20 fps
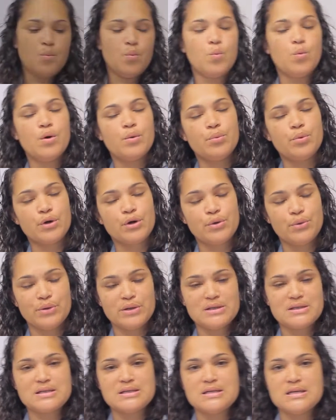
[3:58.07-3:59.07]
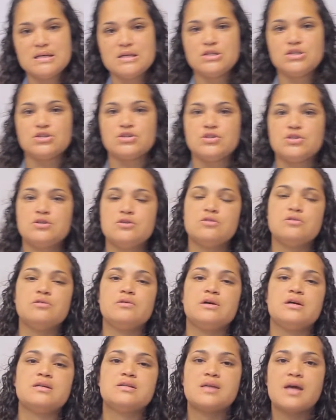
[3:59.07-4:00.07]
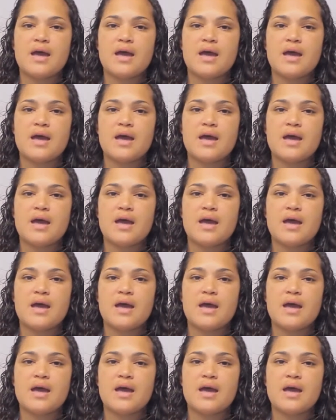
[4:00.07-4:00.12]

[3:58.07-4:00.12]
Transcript: What we're going to need to do is